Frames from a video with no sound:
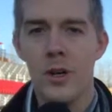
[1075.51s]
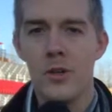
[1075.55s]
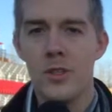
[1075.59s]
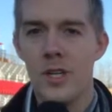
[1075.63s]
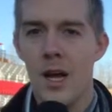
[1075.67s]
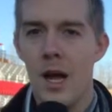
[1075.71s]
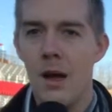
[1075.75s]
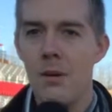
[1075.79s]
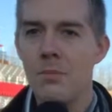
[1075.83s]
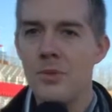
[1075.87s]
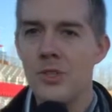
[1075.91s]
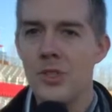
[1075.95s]

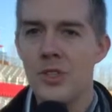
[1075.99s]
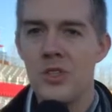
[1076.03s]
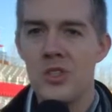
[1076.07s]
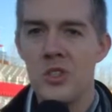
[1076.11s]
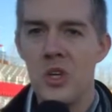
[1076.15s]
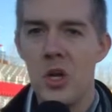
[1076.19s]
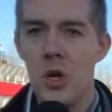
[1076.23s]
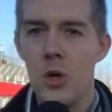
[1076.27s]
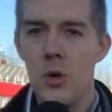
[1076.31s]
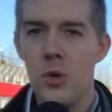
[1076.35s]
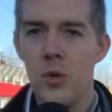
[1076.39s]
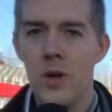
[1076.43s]
Thompson's
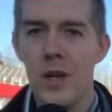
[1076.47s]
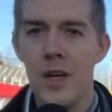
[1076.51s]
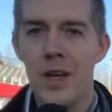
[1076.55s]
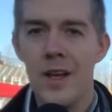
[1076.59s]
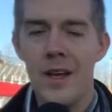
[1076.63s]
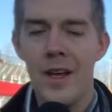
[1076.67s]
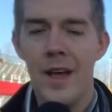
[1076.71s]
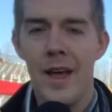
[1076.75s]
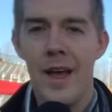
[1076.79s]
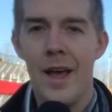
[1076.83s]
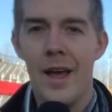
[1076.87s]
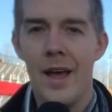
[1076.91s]
known
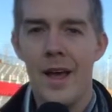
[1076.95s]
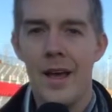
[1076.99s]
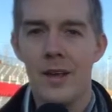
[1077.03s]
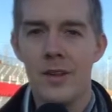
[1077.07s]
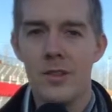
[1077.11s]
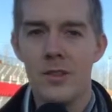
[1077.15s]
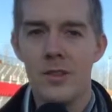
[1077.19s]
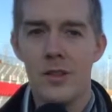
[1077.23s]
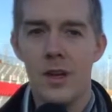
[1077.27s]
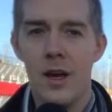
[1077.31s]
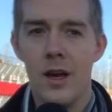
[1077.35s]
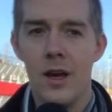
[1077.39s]

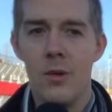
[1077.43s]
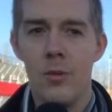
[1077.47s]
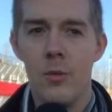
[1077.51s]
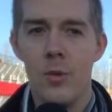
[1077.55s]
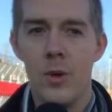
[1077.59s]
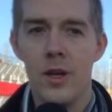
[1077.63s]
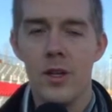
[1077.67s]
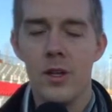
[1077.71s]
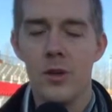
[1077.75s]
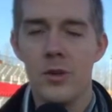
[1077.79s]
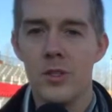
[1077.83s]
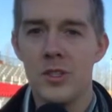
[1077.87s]
as
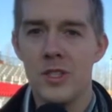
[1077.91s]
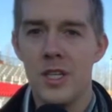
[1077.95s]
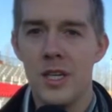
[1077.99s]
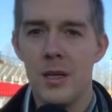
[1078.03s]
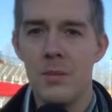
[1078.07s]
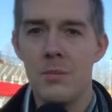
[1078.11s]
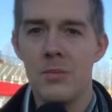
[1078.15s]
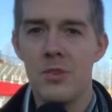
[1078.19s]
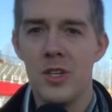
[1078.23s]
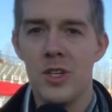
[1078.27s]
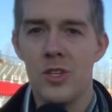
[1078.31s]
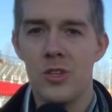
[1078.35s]
one of those
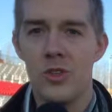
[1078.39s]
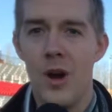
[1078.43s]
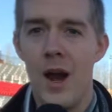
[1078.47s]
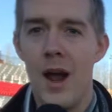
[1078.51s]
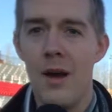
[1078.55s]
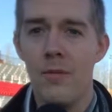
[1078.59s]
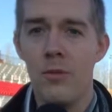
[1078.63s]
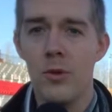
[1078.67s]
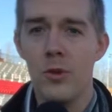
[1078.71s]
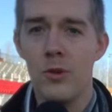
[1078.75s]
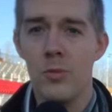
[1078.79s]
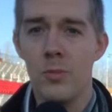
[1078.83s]
teams that
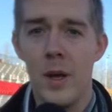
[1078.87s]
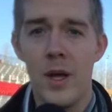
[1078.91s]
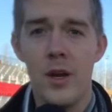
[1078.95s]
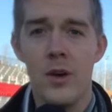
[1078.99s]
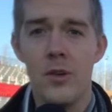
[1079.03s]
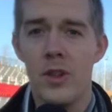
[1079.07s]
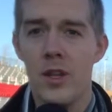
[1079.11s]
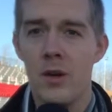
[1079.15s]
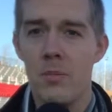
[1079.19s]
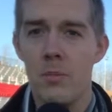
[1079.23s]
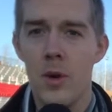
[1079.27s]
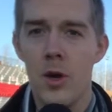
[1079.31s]
travels
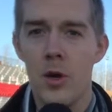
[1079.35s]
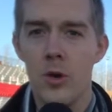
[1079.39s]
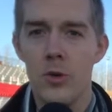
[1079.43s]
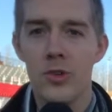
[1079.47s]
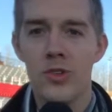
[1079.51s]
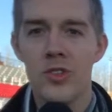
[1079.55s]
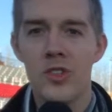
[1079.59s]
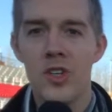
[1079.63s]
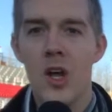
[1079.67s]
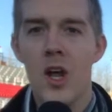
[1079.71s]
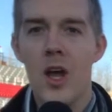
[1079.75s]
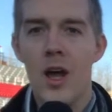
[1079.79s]
better than
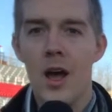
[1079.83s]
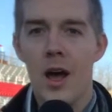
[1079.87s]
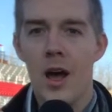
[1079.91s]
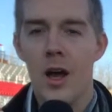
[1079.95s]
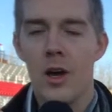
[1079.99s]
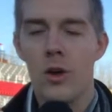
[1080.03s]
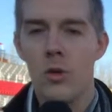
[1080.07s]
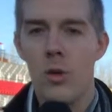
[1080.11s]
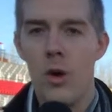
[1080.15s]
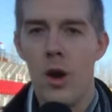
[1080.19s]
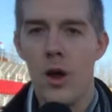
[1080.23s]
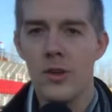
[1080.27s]
most
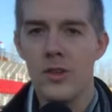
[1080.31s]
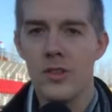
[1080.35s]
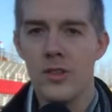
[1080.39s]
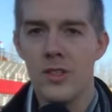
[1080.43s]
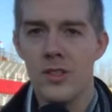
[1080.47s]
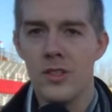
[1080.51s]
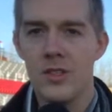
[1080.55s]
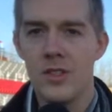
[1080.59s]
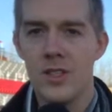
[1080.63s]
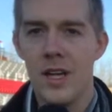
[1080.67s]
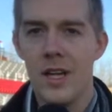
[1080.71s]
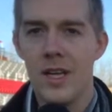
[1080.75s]
across
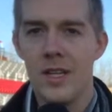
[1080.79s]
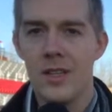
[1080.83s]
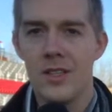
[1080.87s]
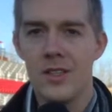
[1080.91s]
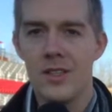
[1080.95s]
the state.